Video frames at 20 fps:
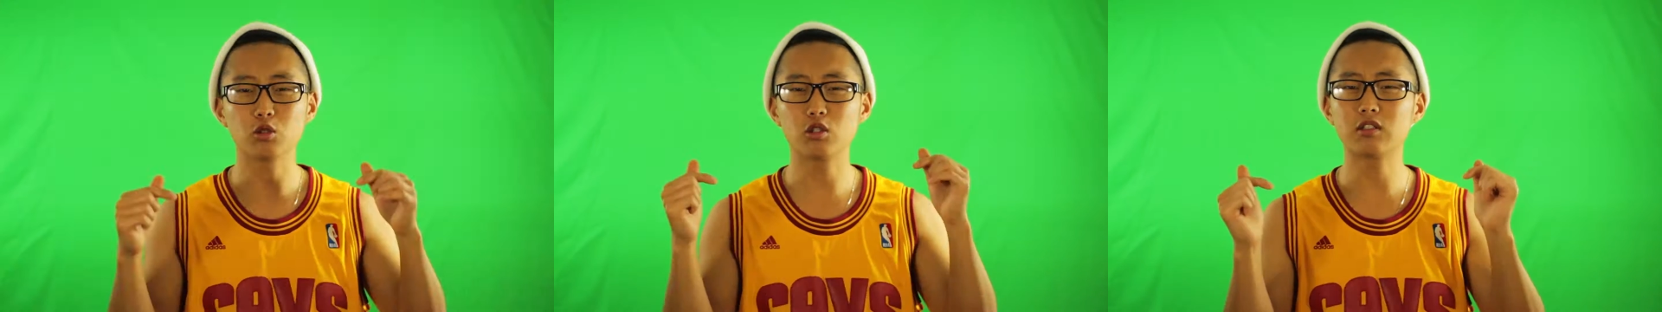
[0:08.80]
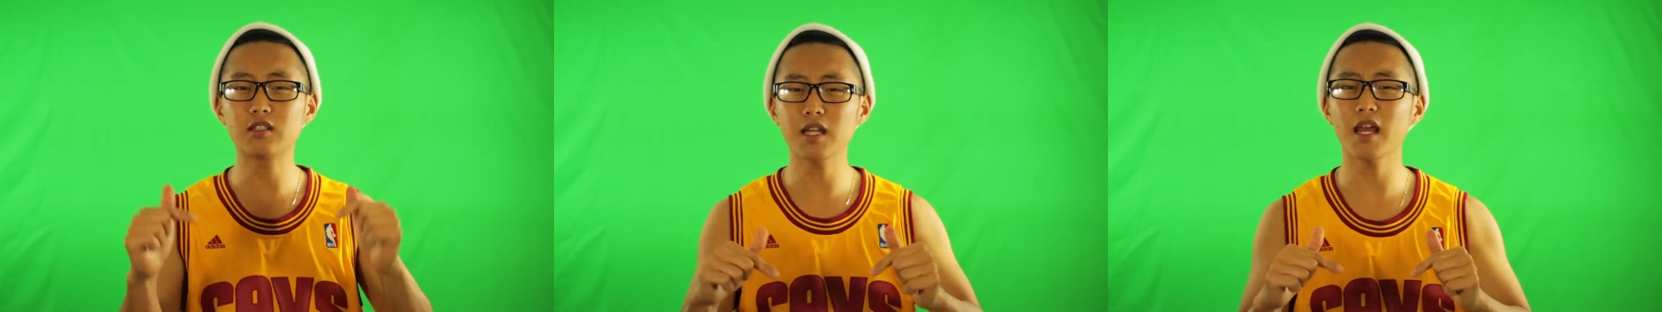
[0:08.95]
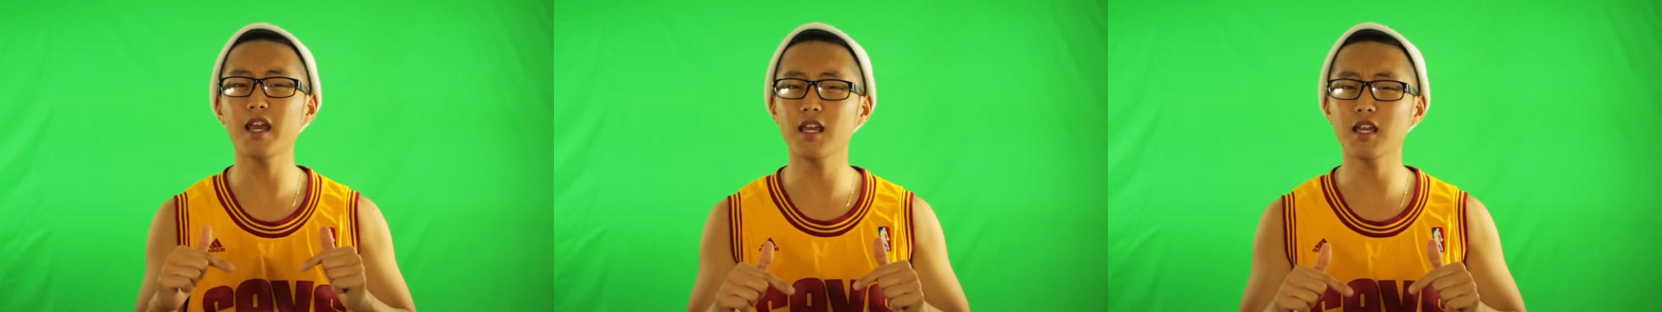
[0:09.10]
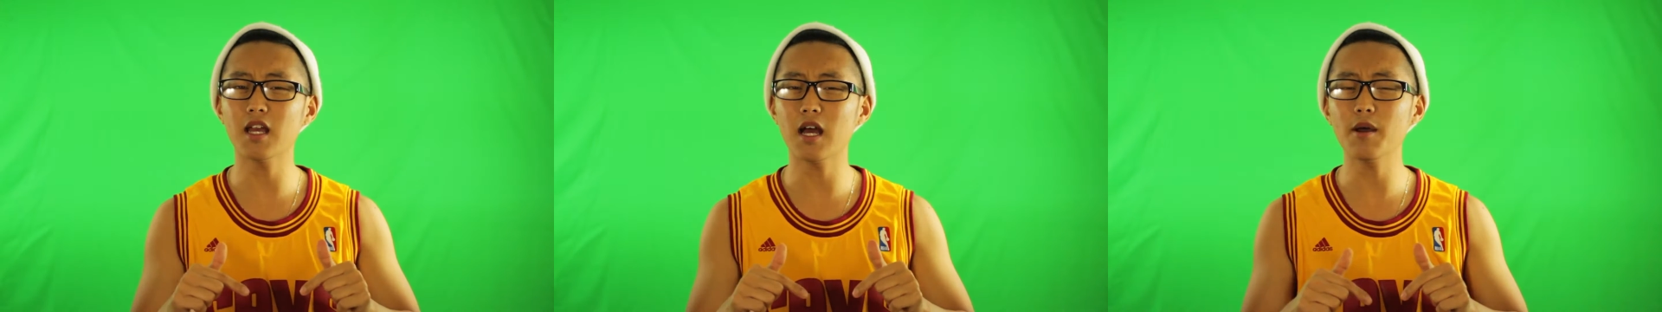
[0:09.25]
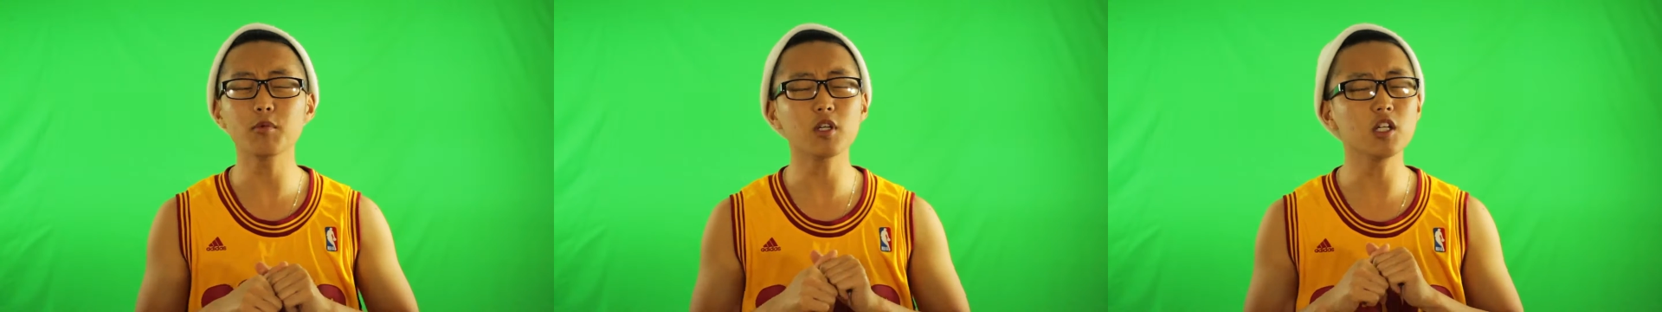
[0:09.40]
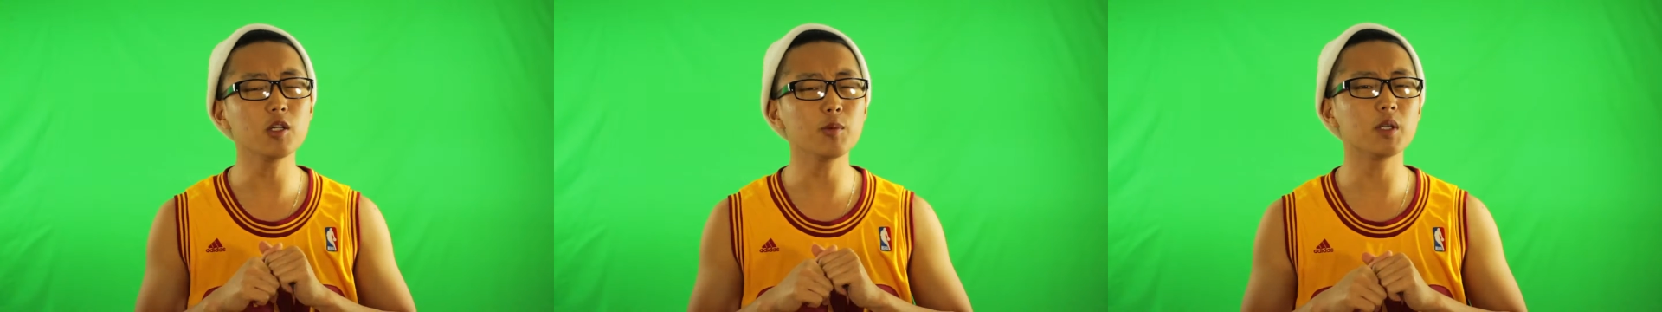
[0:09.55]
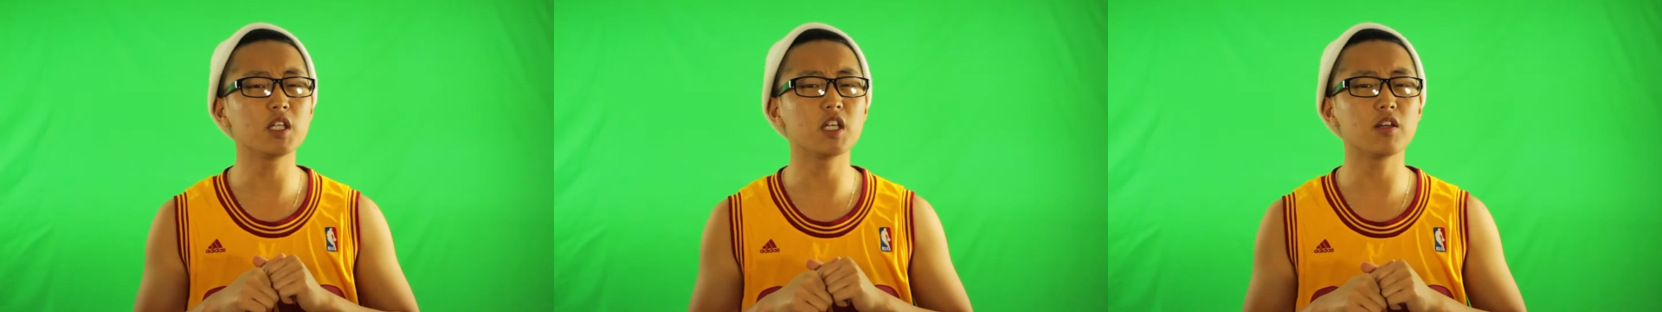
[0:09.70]
today, I'm
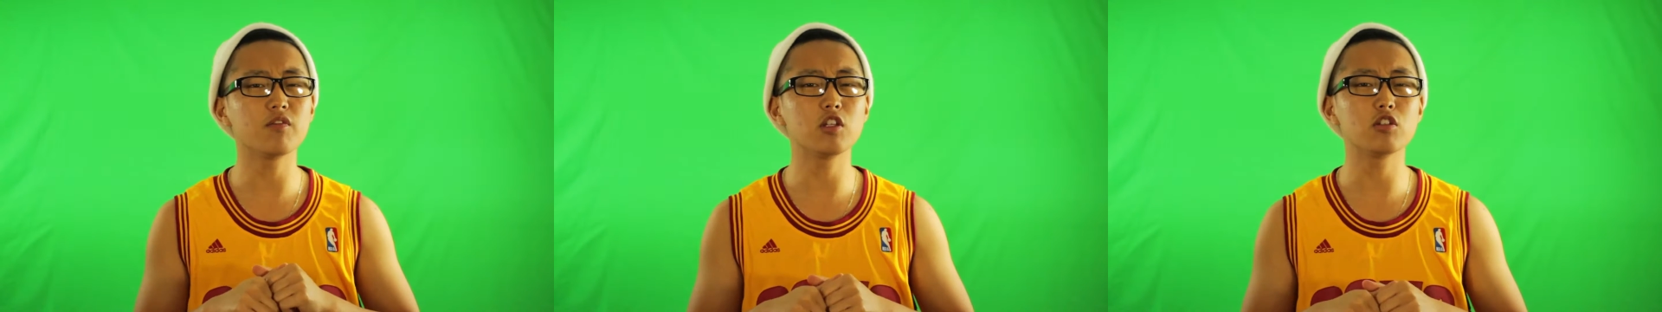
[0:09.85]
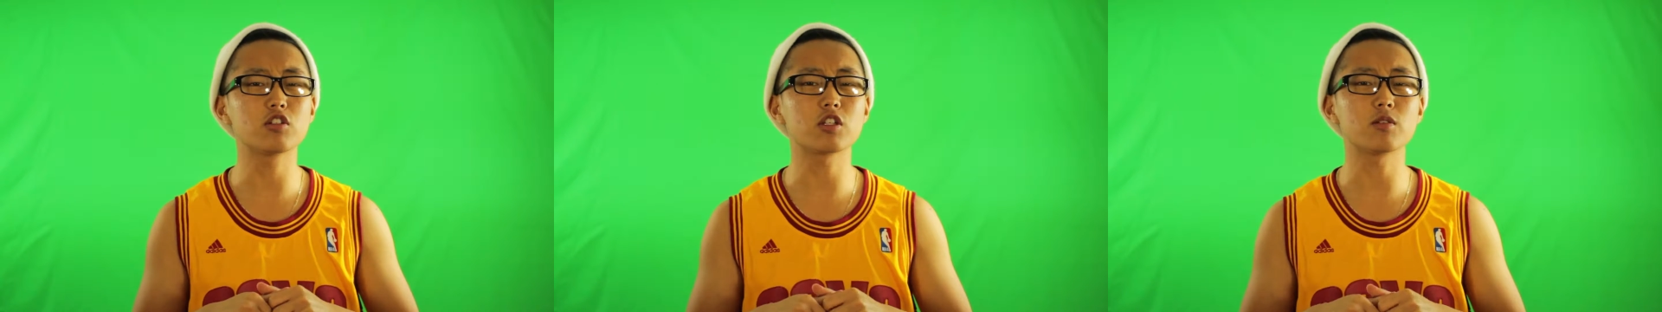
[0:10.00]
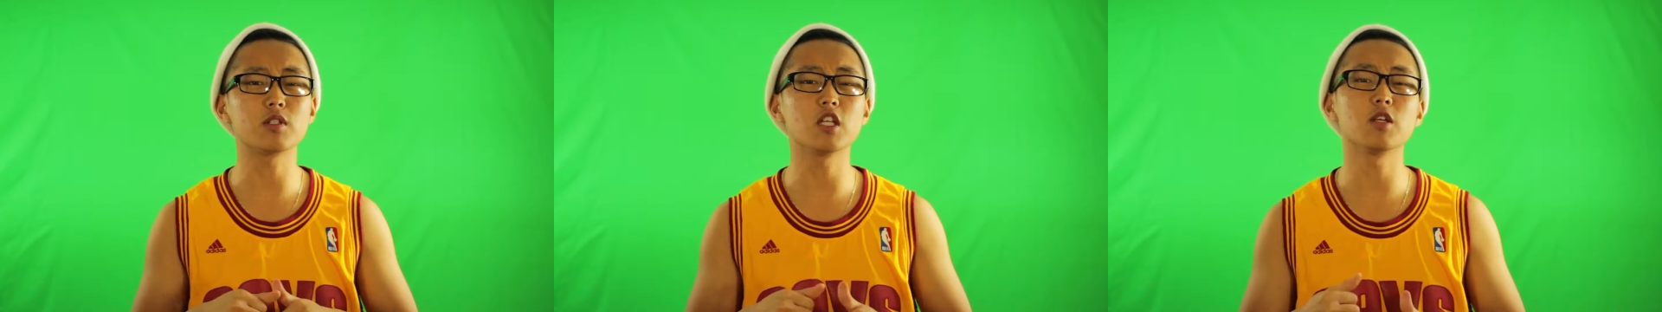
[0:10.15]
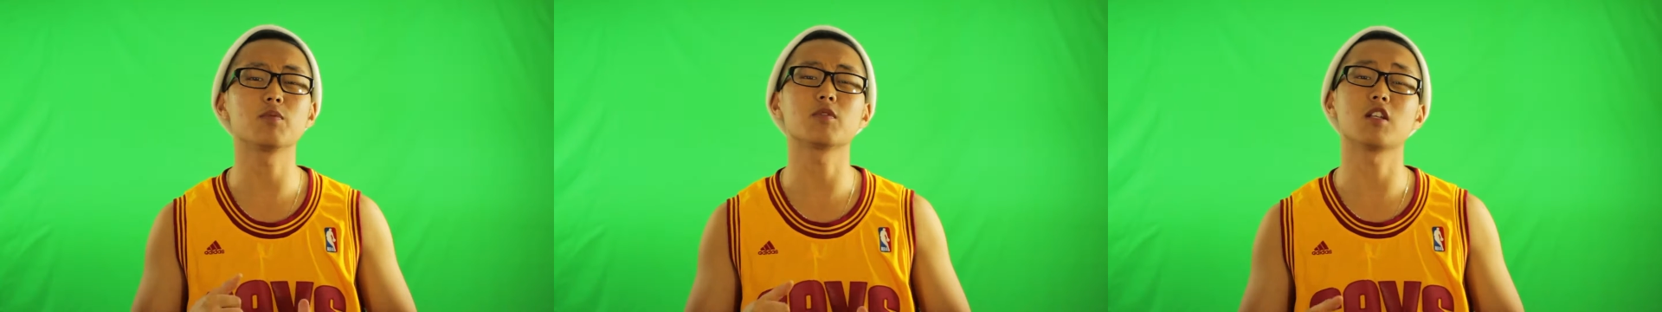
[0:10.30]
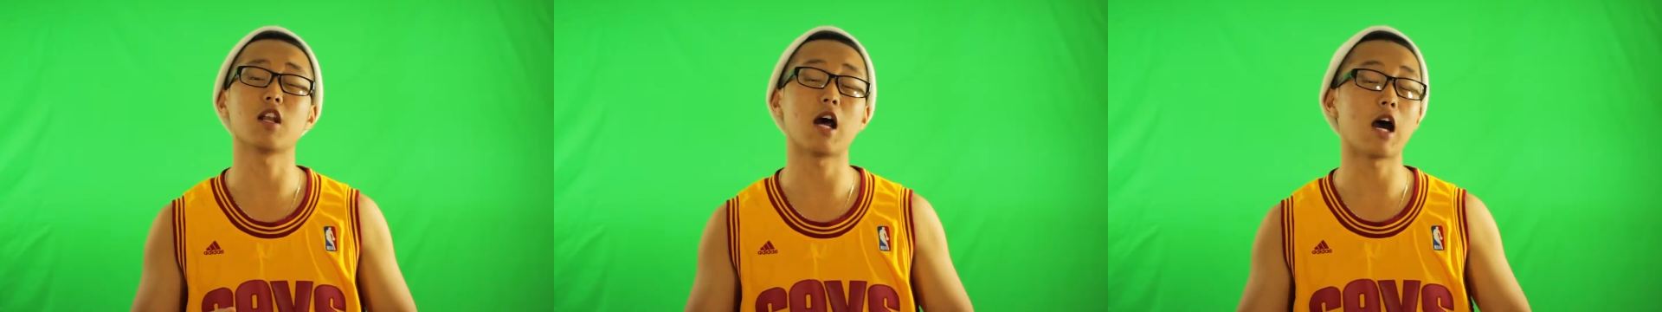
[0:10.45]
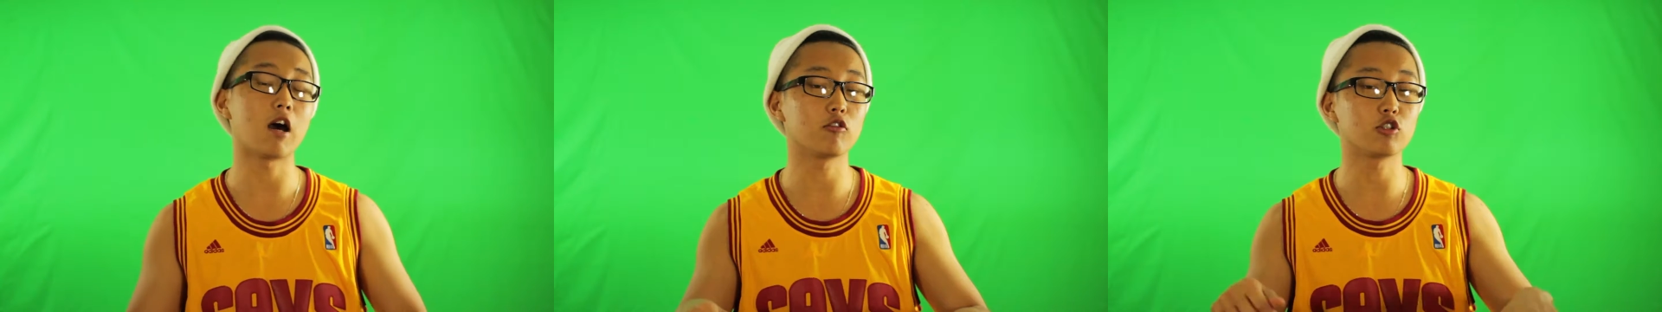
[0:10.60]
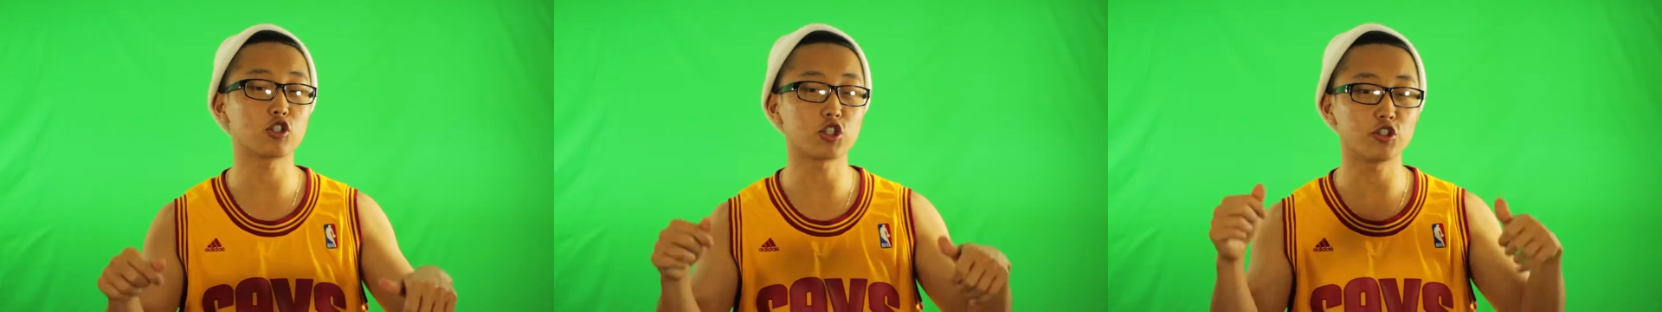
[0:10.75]
going to be giving you some tips on
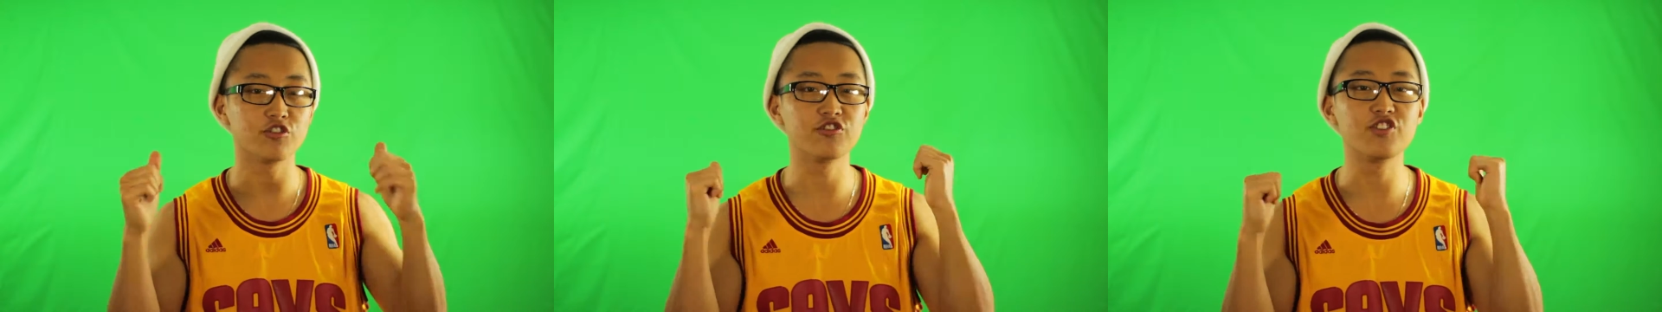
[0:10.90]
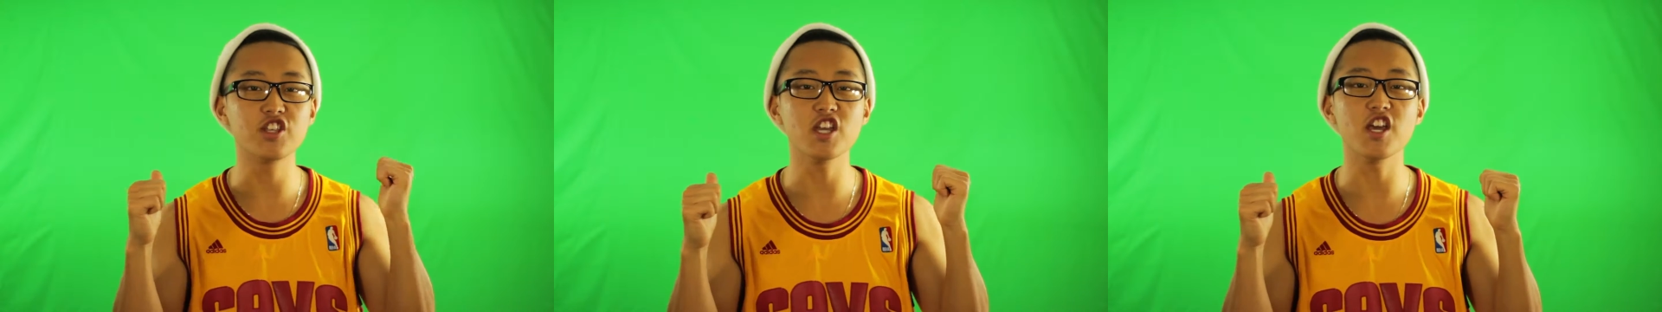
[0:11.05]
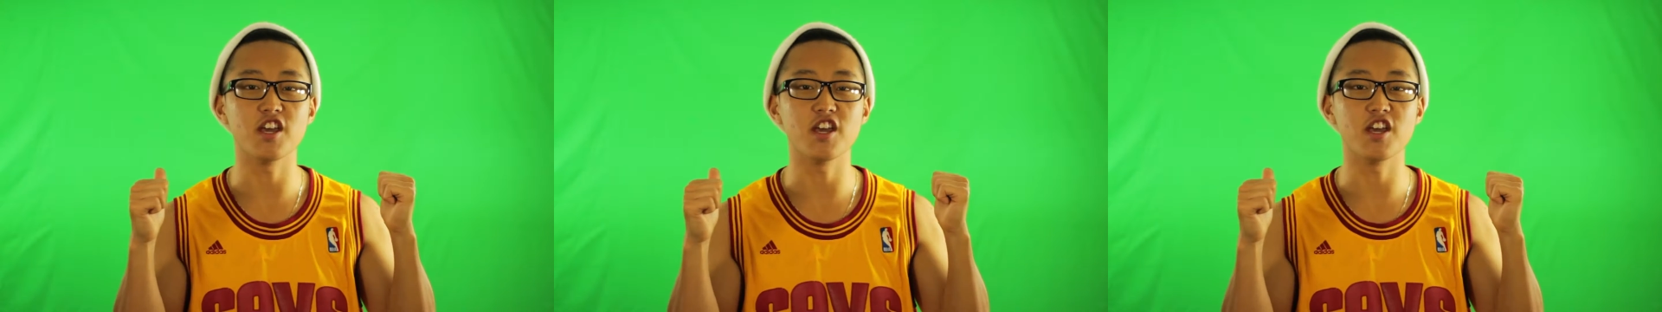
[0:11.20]
how to turn